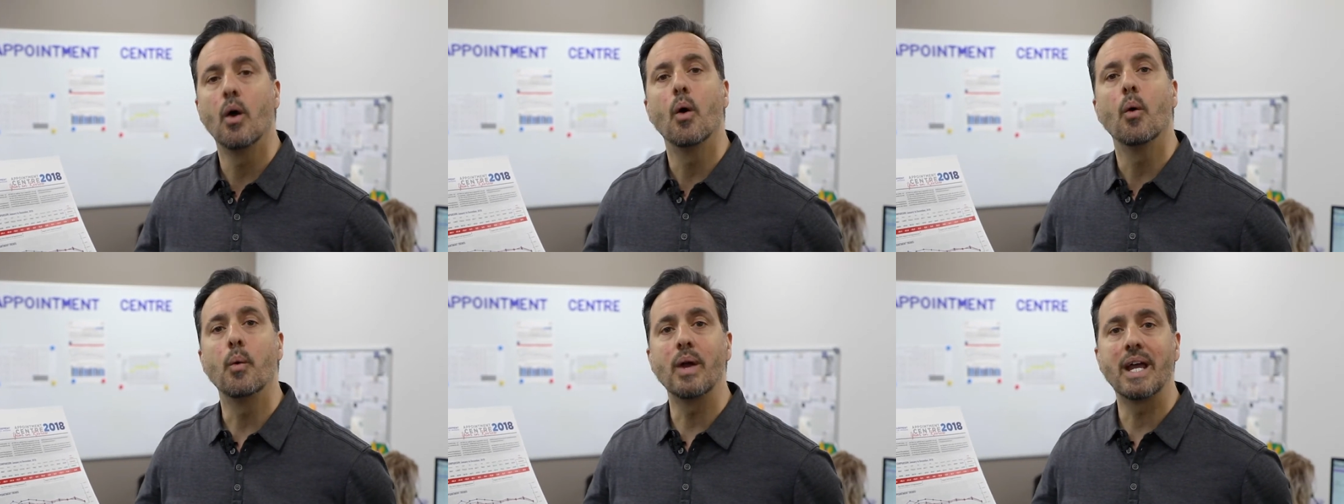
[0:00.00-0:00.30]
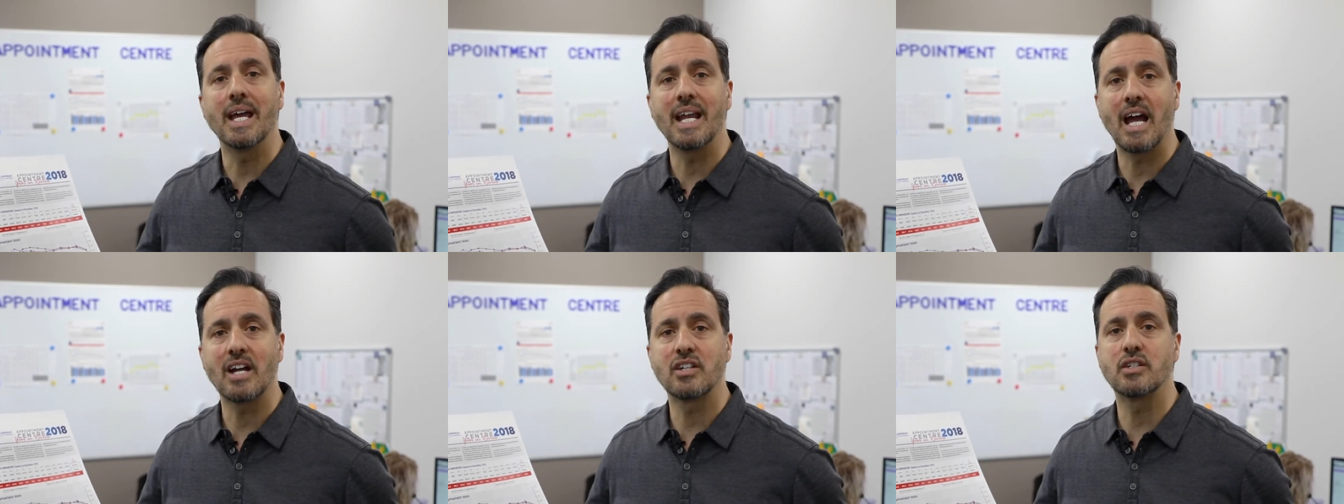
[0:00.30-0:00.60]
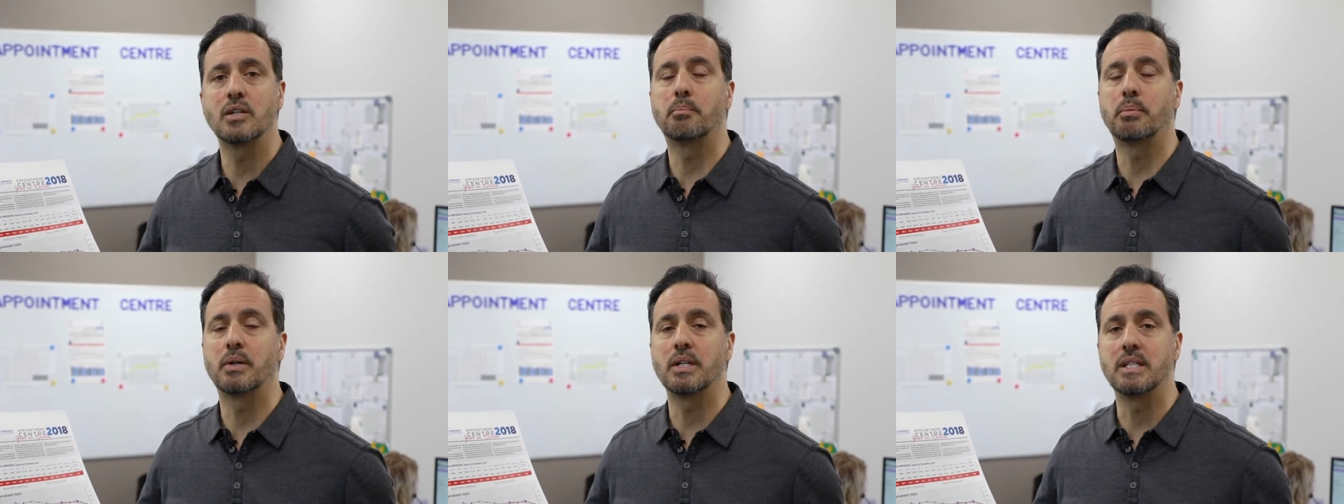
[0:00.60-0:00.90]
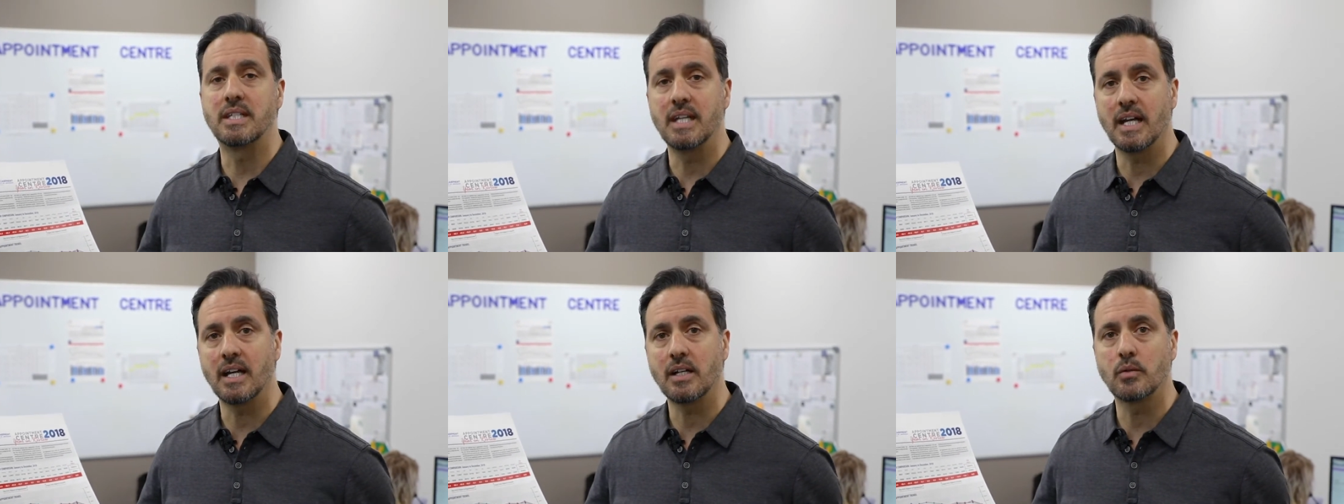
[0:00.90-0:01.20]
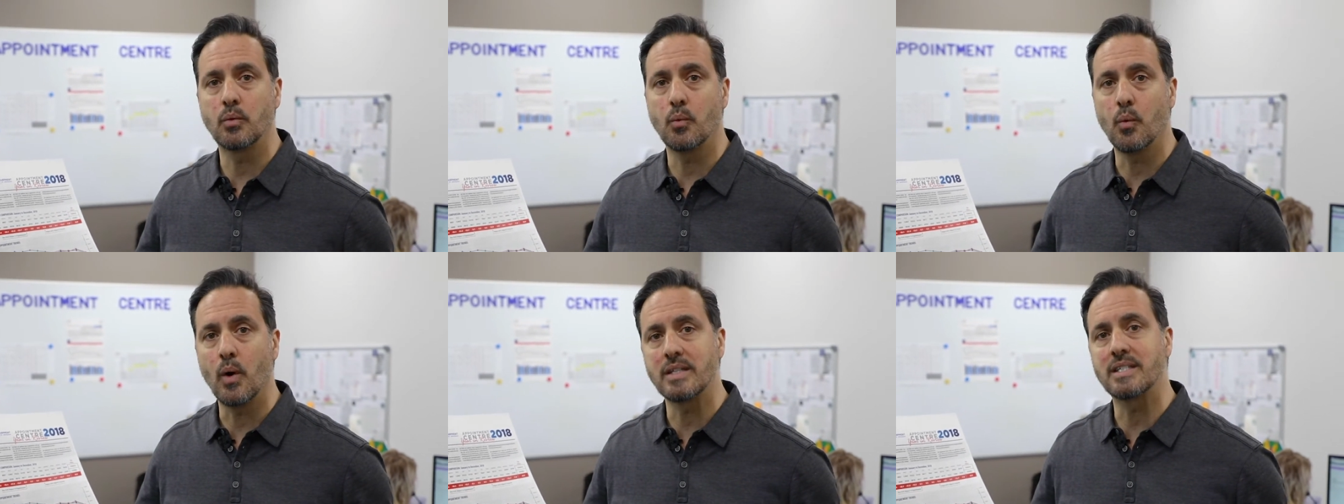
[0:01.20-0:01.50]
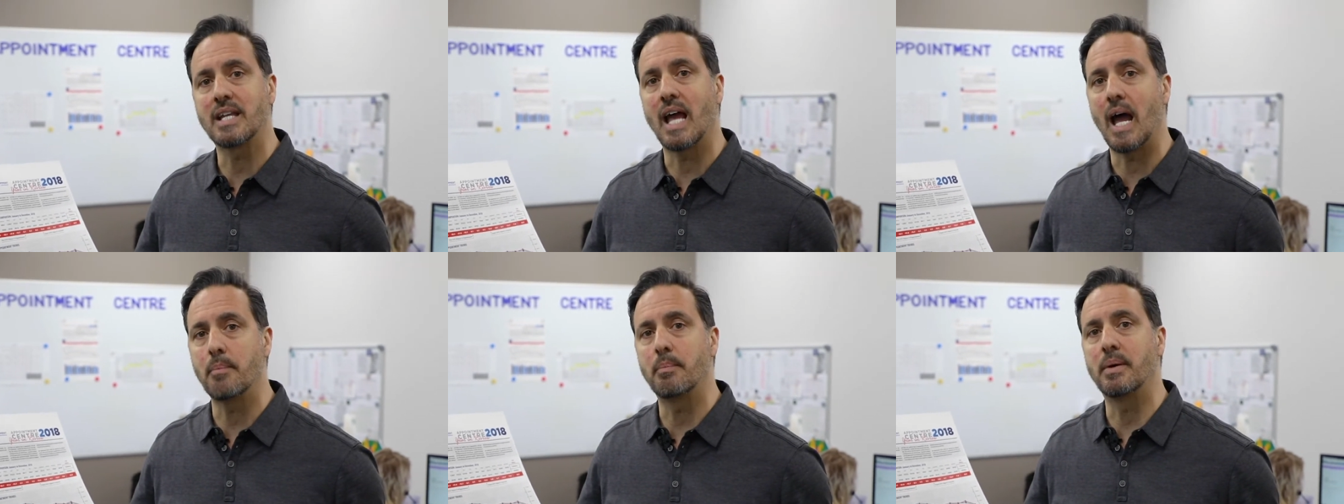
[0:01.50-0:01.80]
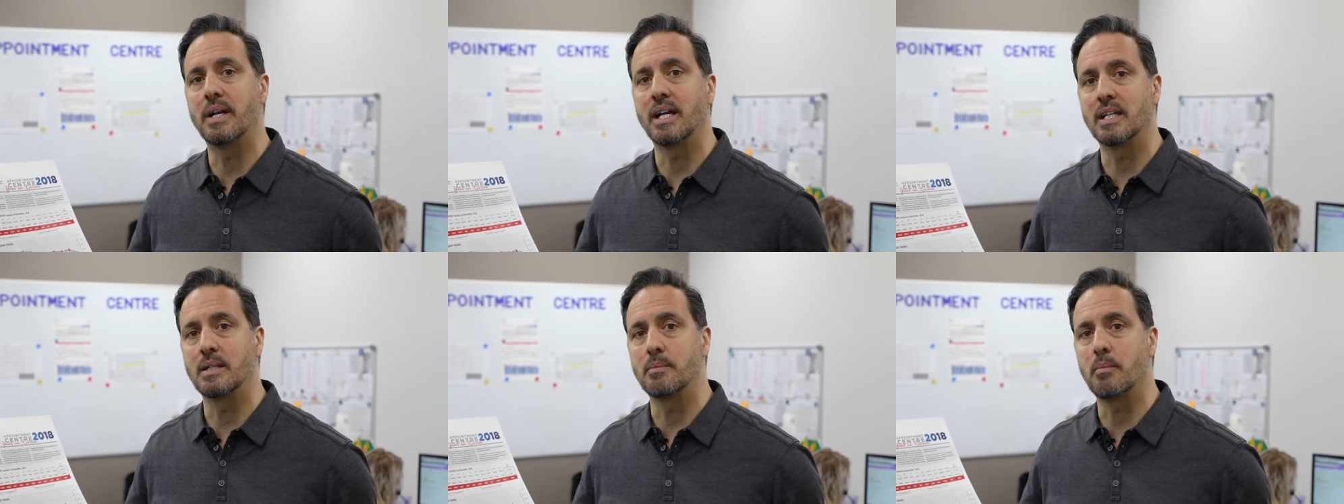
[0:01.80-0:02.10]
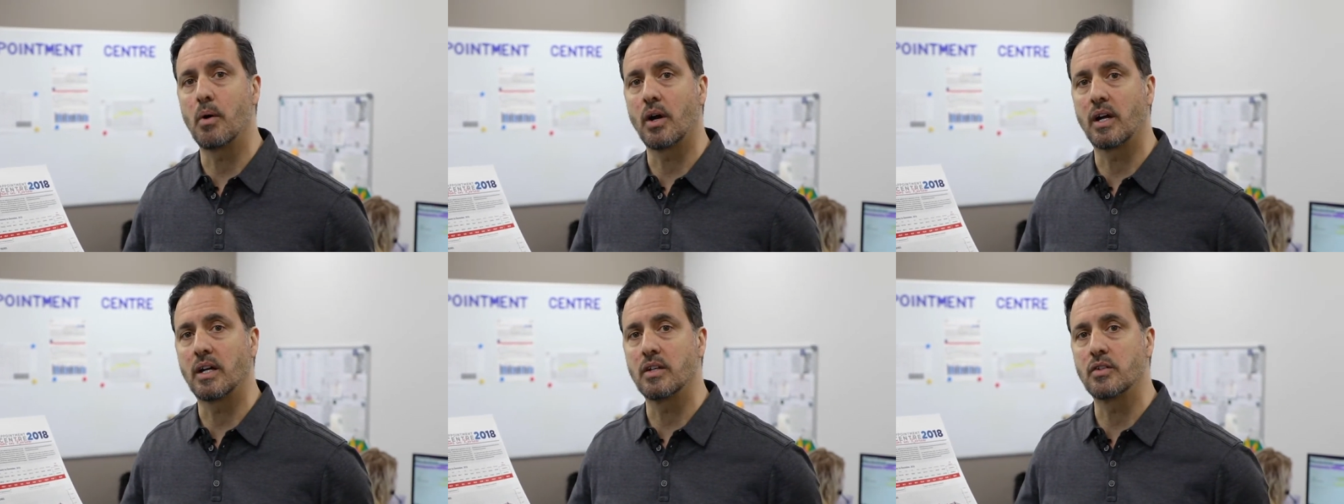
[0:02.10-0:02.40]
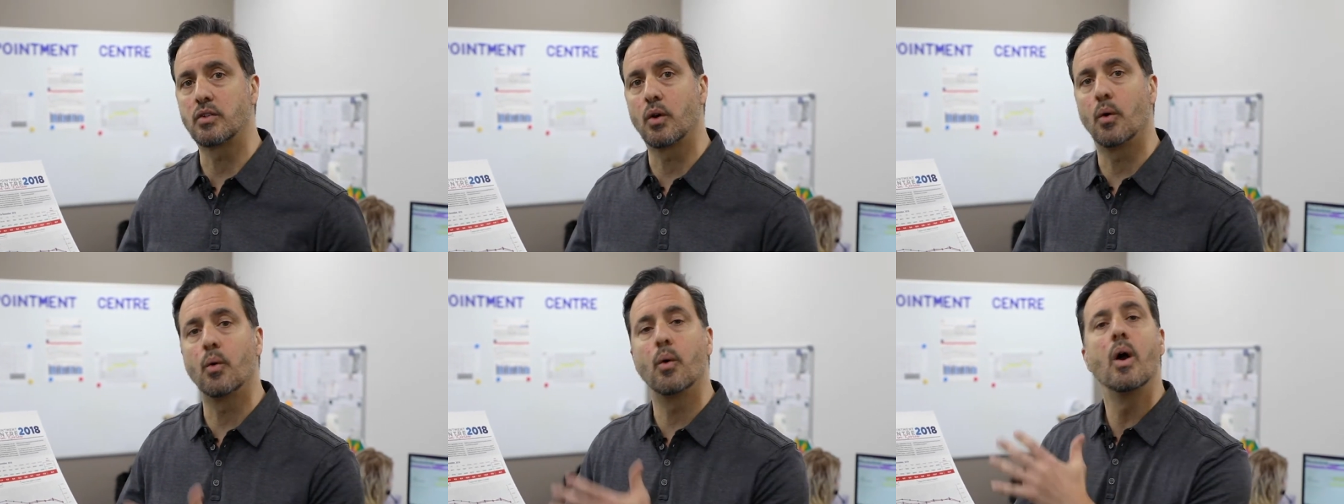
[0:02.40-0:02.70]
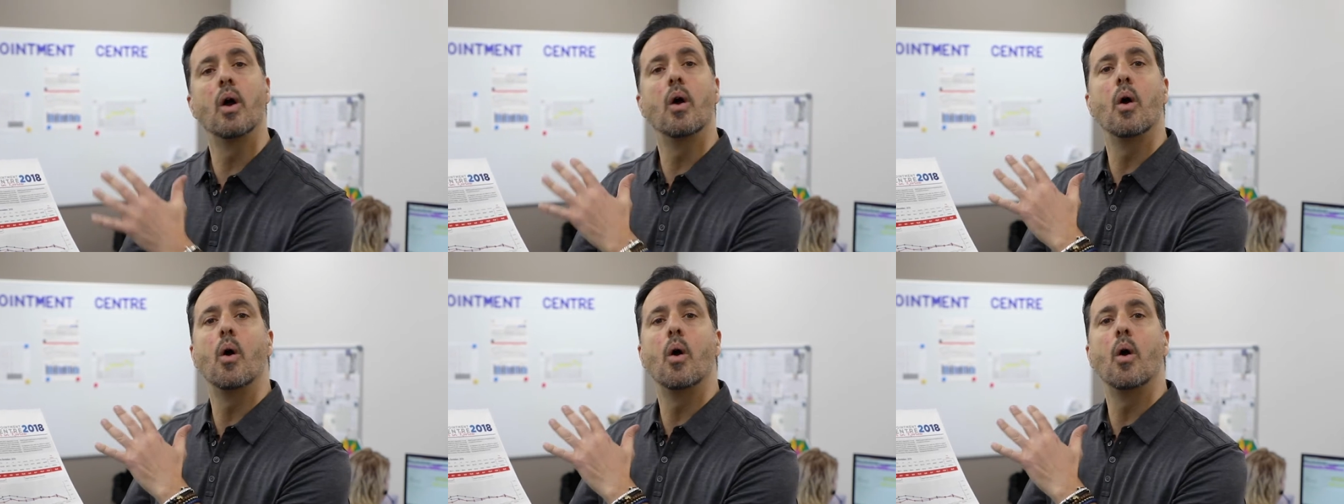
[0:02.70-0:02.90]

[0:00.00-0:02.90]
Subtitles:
we can actually predict what's happening in the market. So